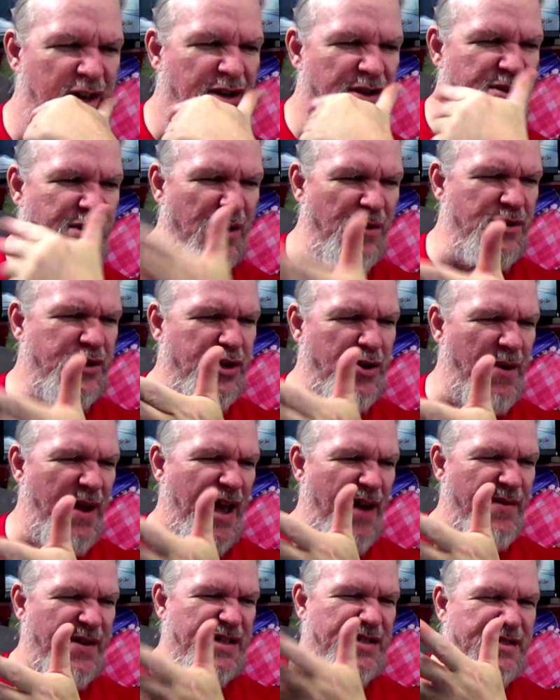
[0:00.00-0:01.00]
Don't you
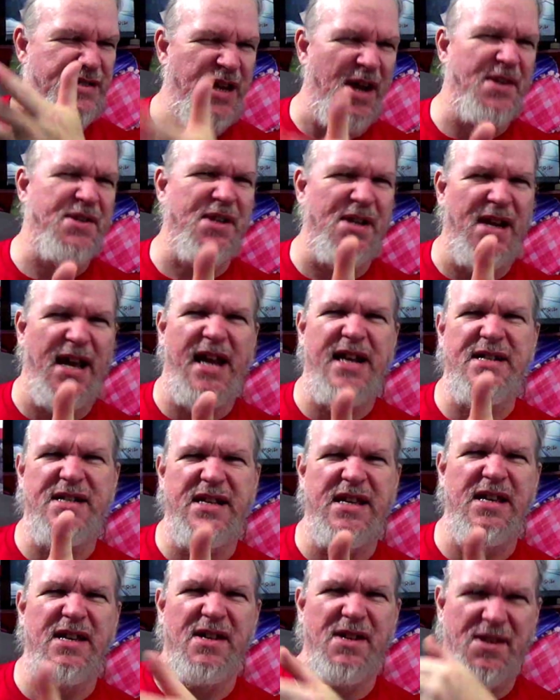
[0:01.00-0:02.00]
have a dozen
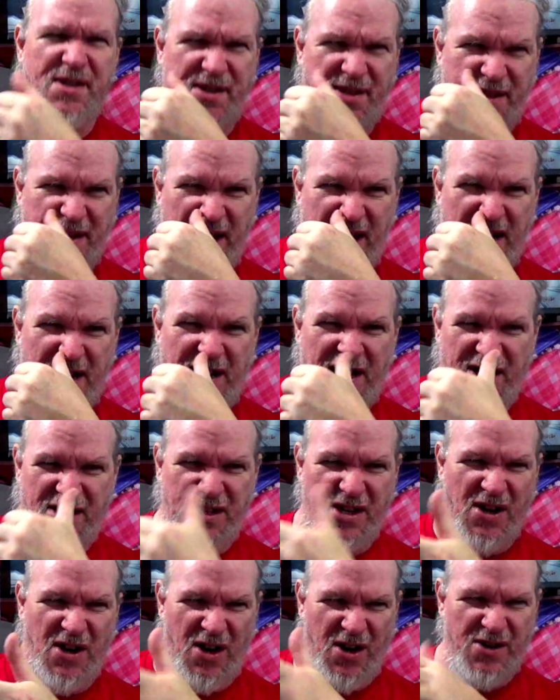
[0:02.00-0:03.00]
ideas and it's
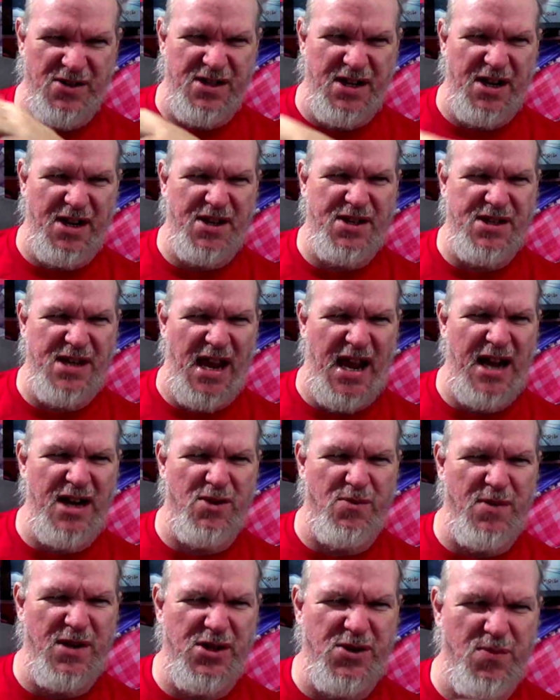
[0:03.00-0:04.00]
hard to decide
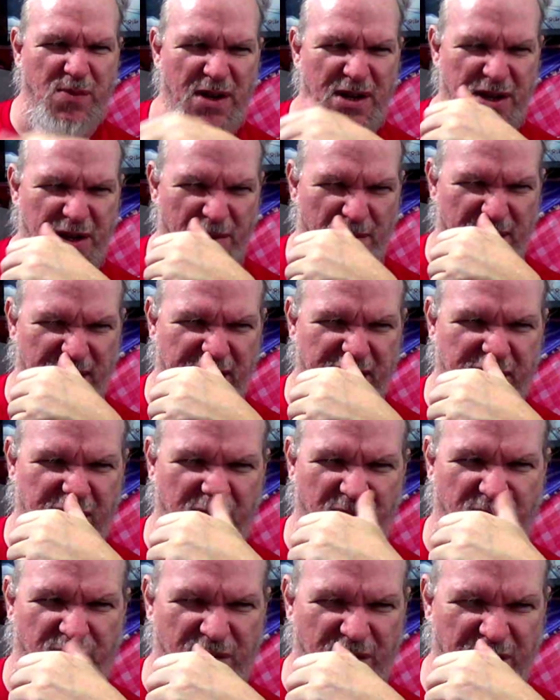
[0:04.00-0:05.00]
which one you want to do
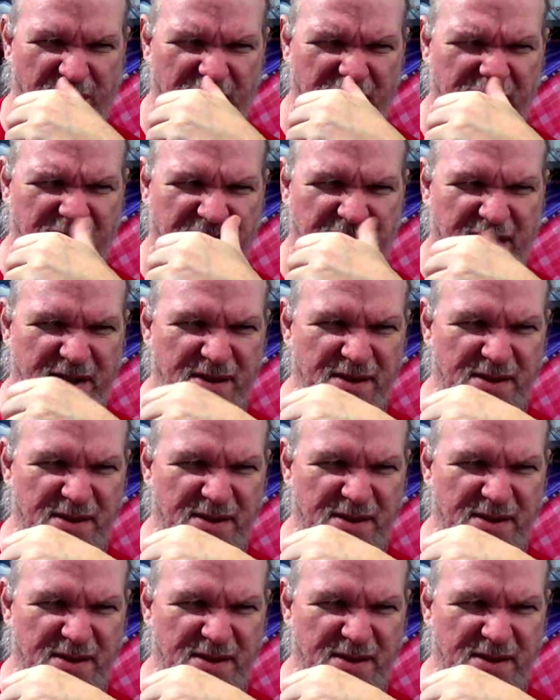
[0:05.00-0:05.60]
first?